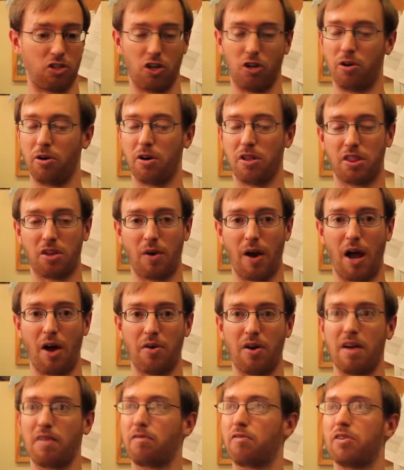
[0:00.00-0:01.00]
an Earth
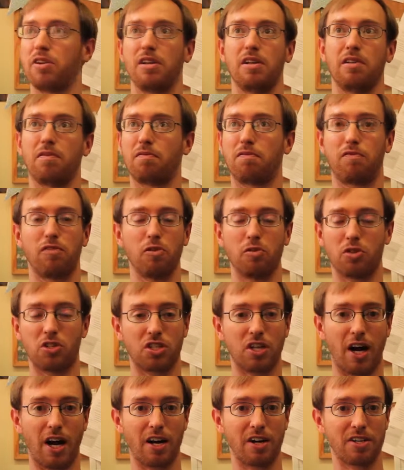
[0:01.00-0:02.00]
around every few
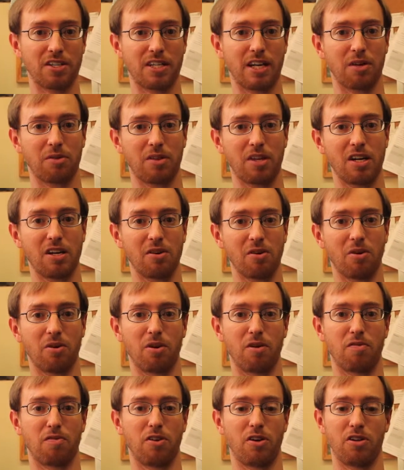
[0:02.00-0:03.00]
stars out there,
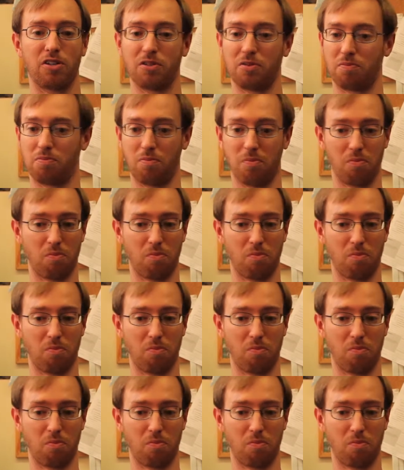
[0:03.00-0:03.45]
or if there's